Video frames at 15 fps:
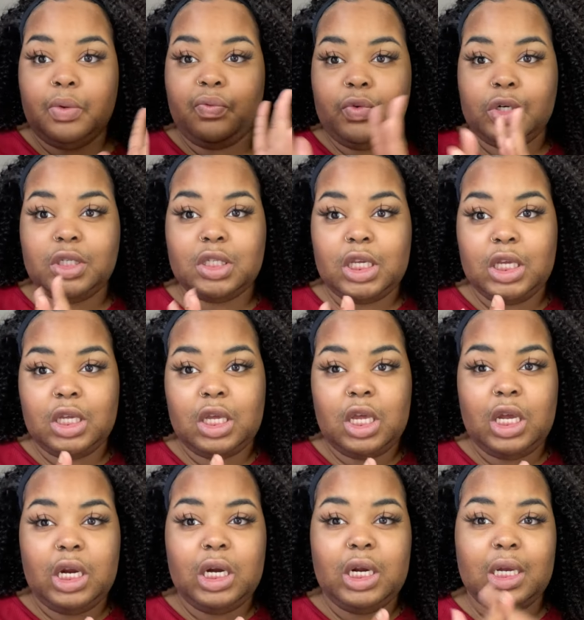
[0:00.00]
for
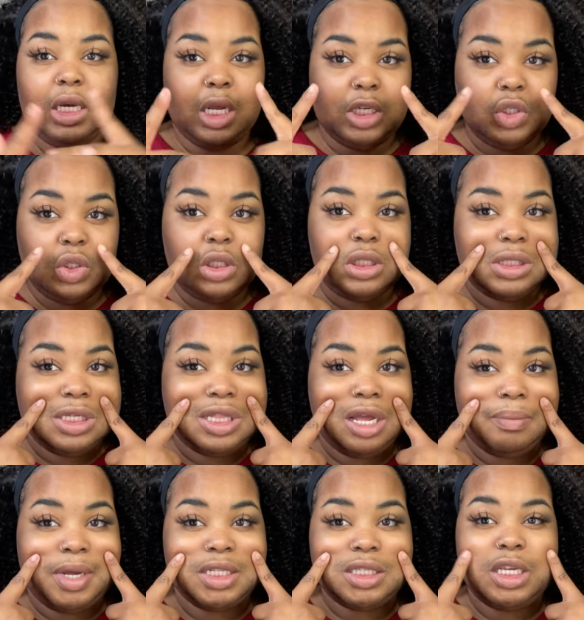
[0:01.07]
skincare, and as you can see,
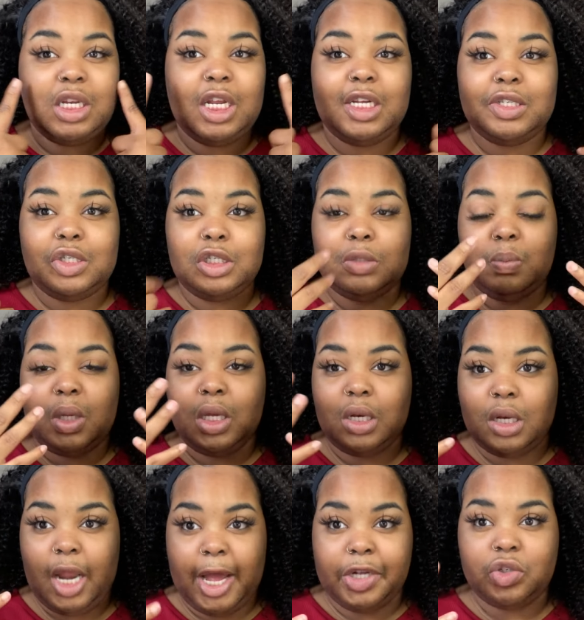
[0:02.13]
like my skin has just
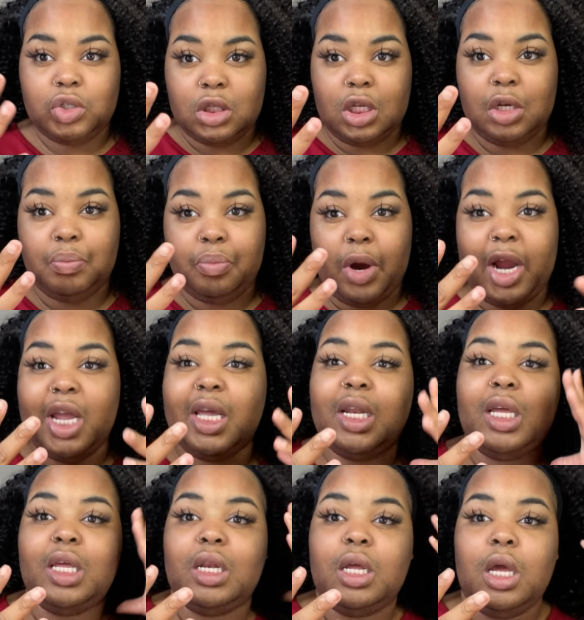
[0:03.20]
been naturally
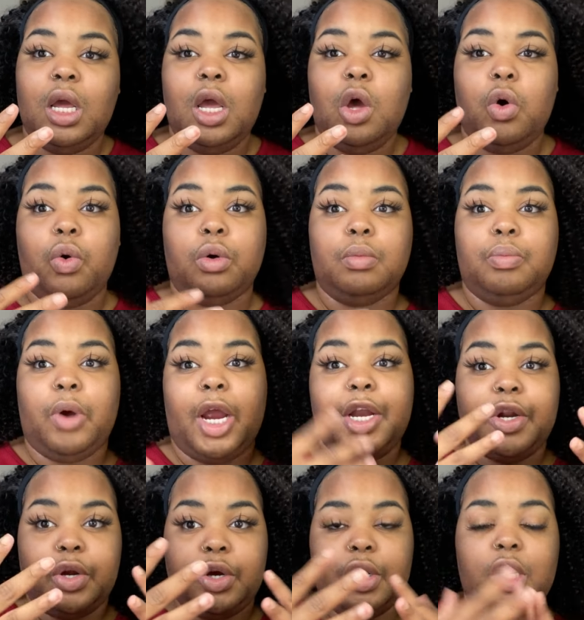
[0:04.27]
brightening or
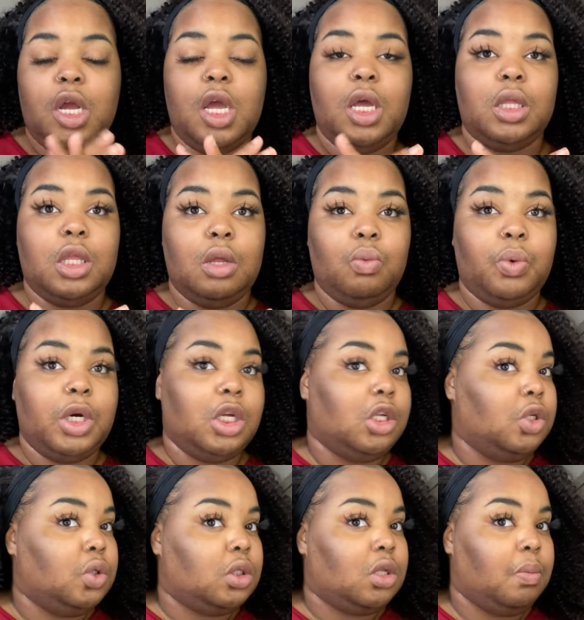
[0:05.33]
brighter than what it
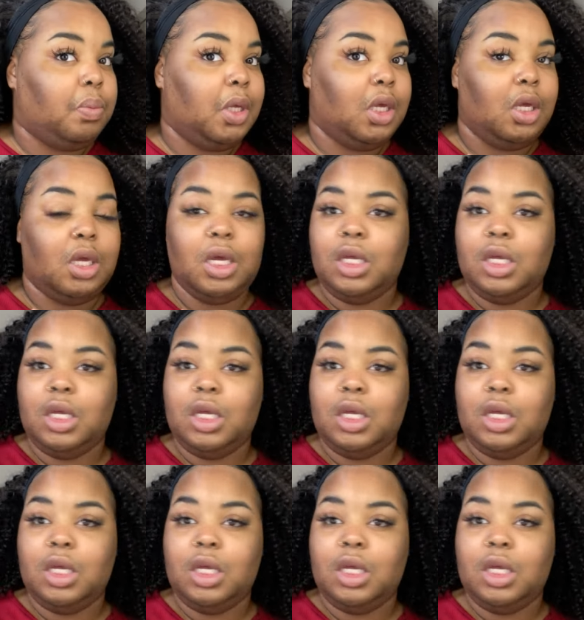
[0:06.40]
used to be.